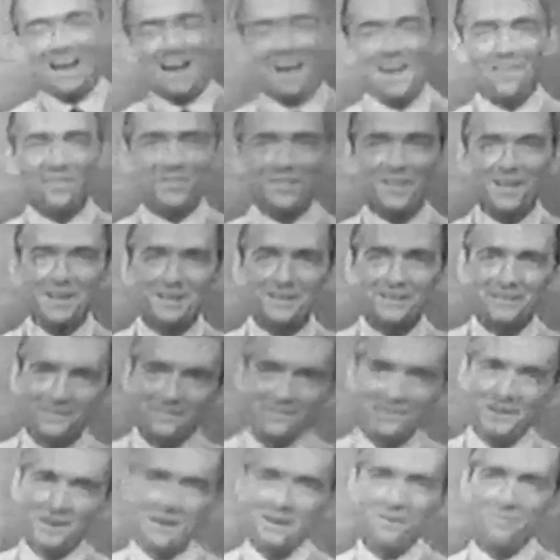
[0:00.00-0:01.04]
I thank you
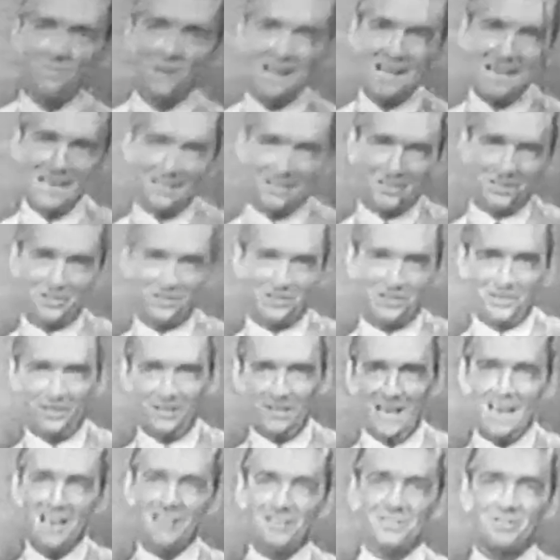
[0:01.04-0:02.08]
very much.
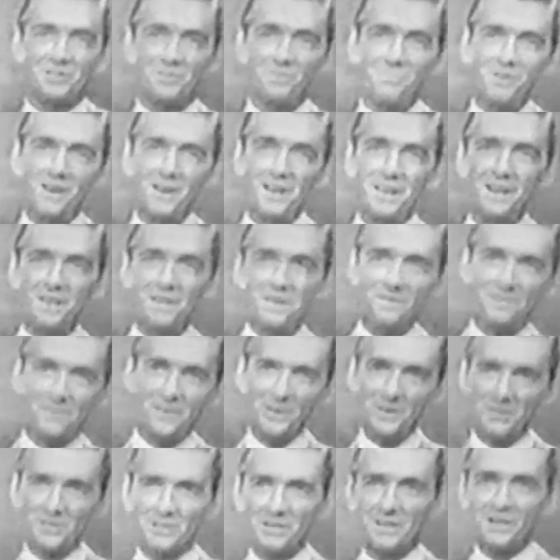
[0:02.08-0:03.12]
Like so many other
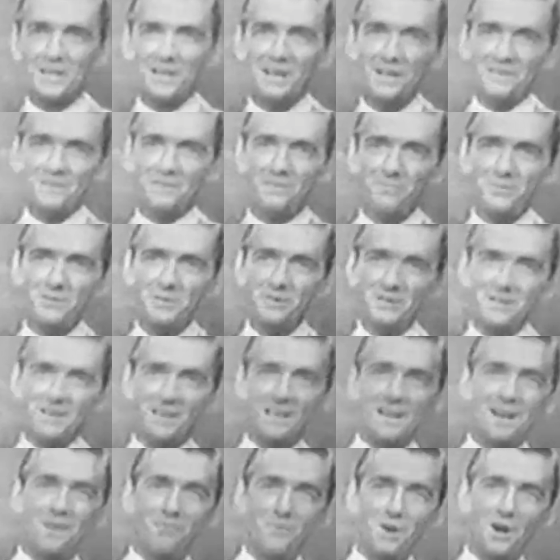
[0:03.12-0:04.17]
folks in country music,
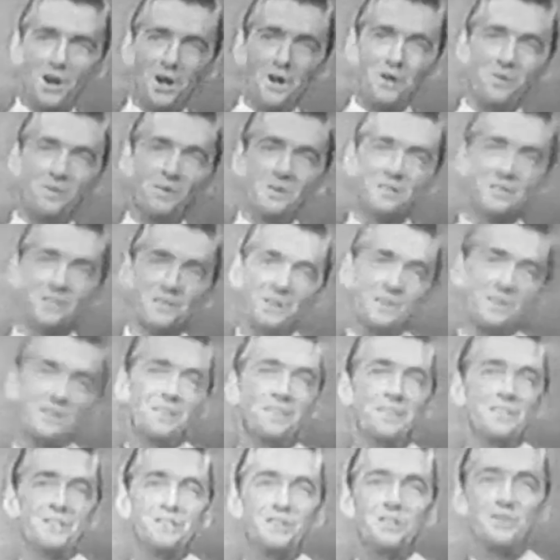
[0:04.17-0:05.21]
I'm always
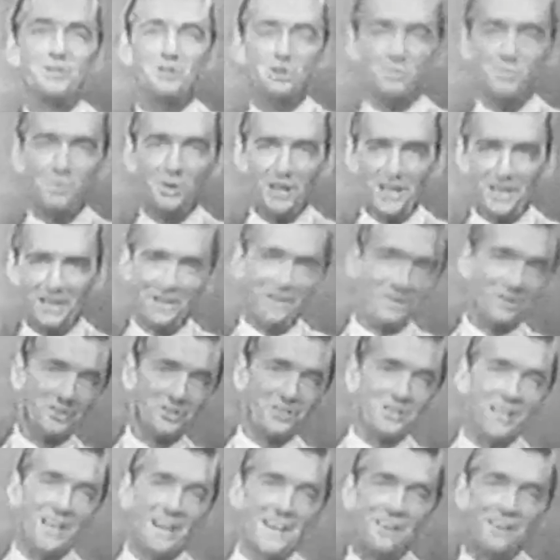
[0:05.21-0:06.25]
looking at the Jubilee on
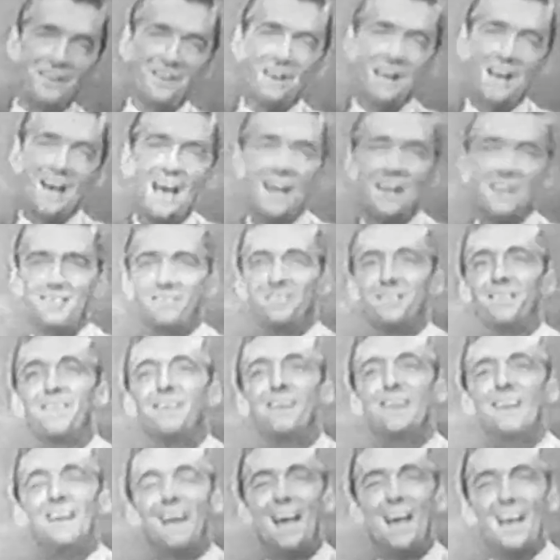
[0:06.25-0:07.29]
Saturday night,
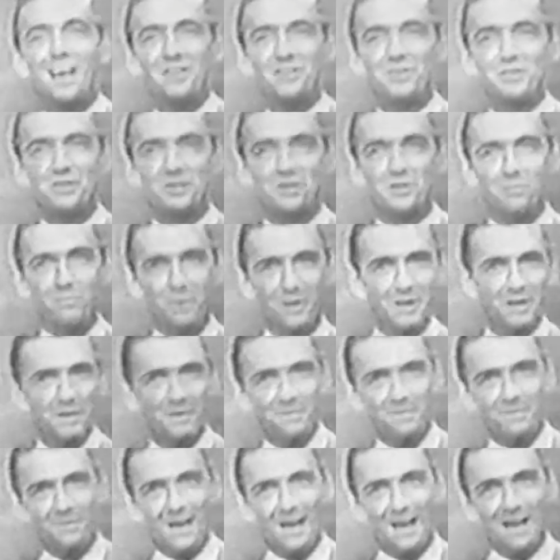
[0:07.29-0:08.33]
anxious to be
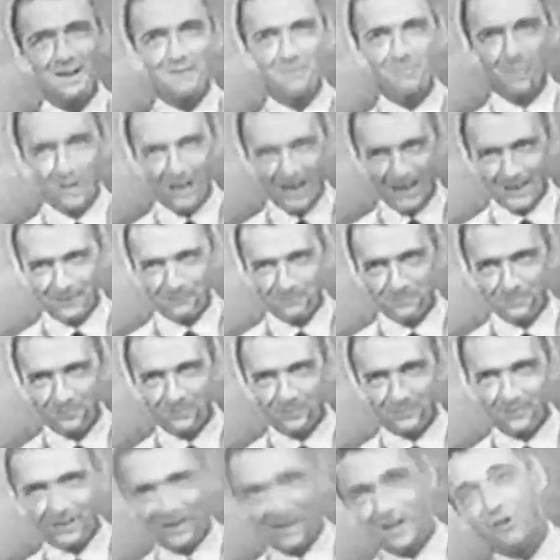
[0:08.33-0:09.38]
invited back.
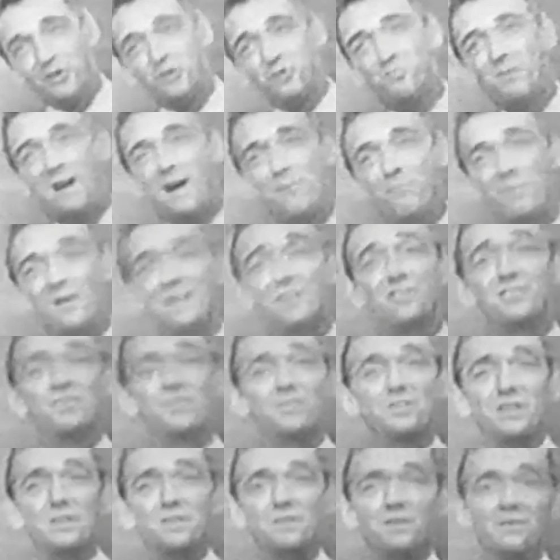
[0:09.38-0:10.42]
And I'll do my best
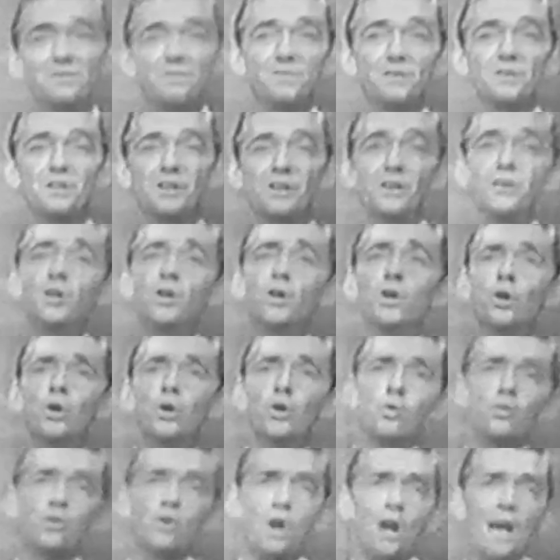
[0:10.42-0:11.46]
this evening for good
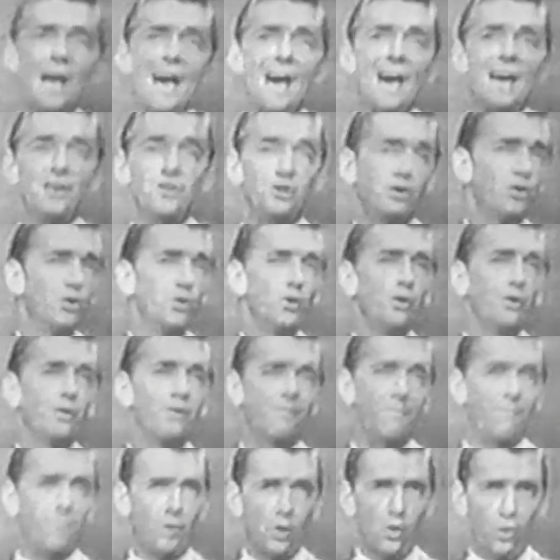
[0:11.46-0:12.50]
old Clyde
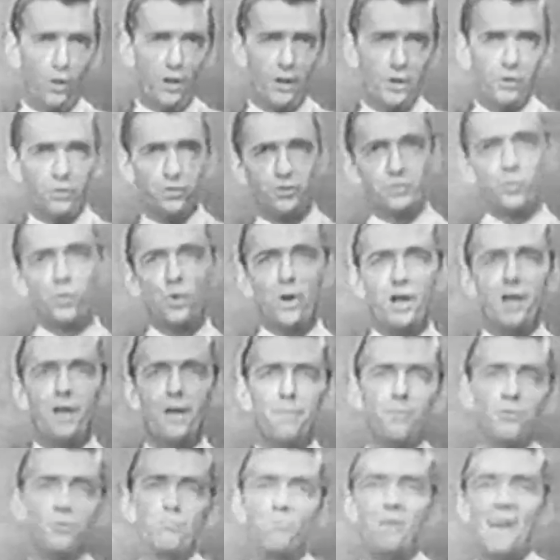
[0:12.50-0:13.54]
Julian Foley, who's away
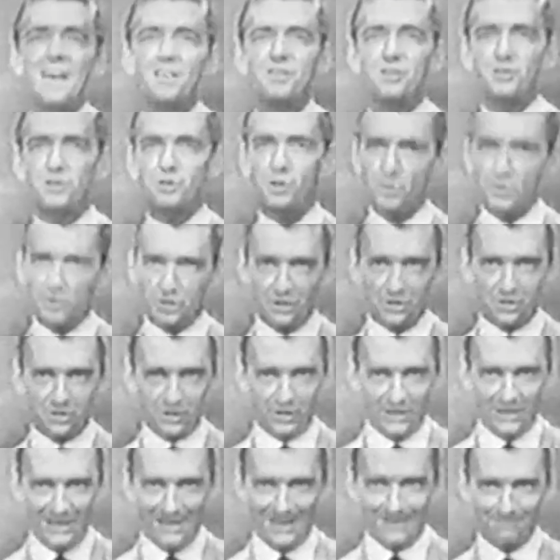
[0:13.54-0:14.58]
up in Massachusetts
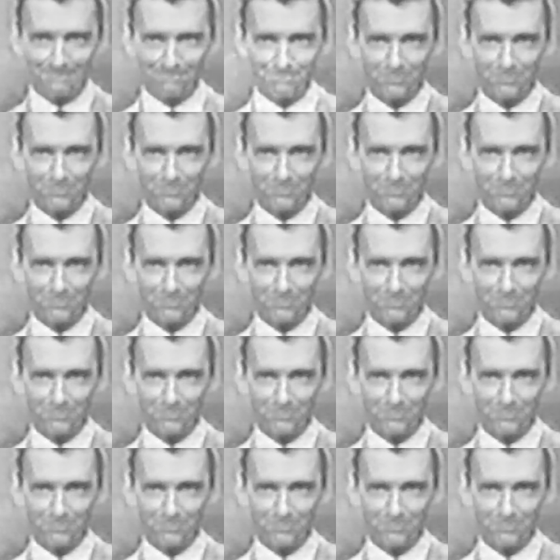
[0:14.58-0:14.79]
tonight.